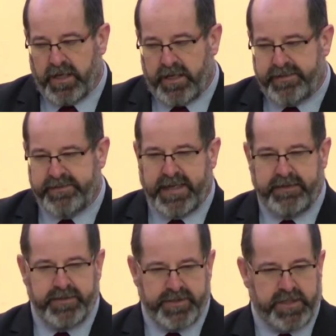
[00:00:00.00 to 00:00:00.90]

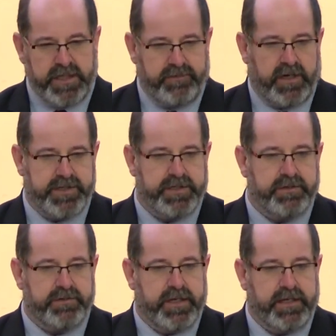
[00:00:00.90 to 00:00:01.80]
understand the journey of our
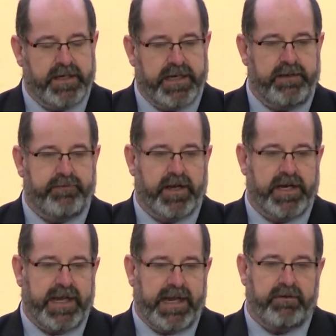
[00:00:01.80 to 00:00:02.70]
children, and if our
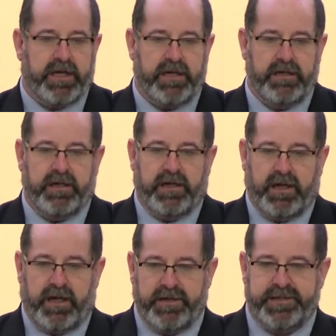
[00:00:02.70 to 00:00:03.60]
carer
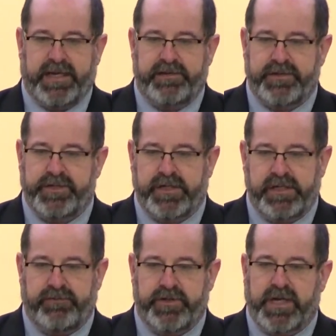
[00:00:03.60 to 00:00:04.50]
understands the
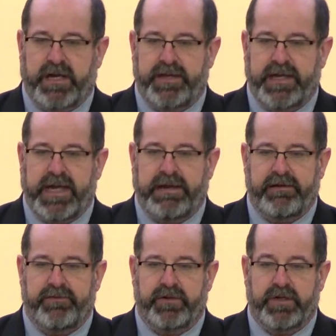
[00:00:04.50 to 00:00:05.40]
journey of the child they're
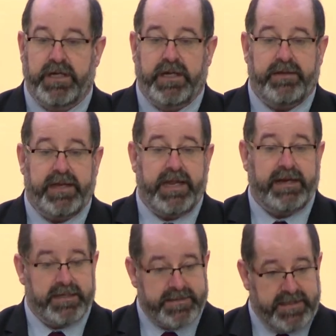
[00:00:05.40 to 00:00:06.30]
caring for, they then
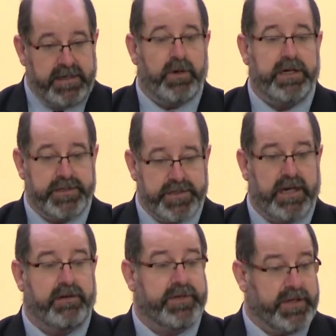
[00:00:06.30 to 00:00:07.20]
can see why the
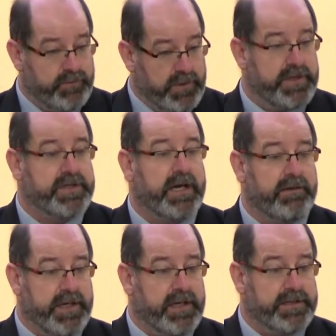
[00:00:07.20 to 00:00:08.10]
child does what the
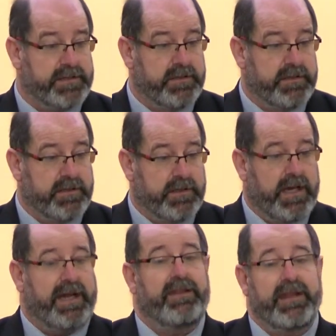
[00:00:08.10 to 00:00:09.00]
child does.
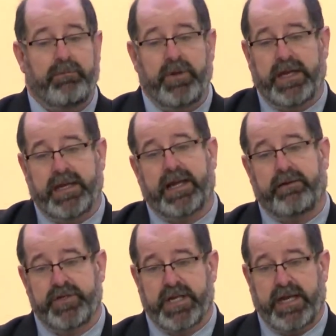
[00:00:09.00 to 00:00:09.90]
And then we can
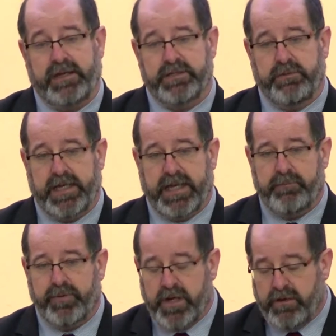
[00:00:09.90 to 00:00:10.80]
have change and we can
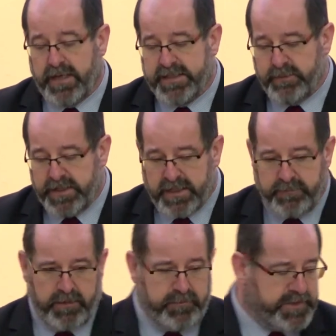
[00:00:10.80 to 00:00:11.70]
have progress, which I'm
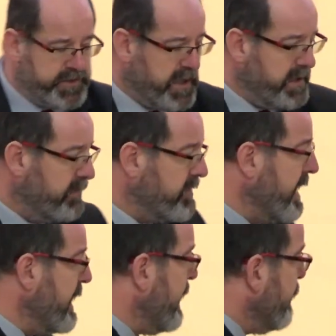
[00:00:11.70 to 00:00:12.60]
hoping to show you
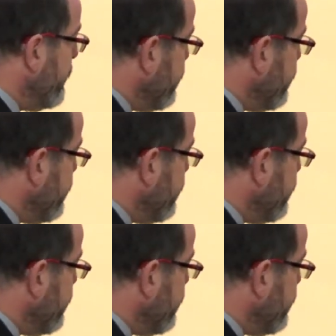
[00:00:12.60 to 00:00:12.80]
right now.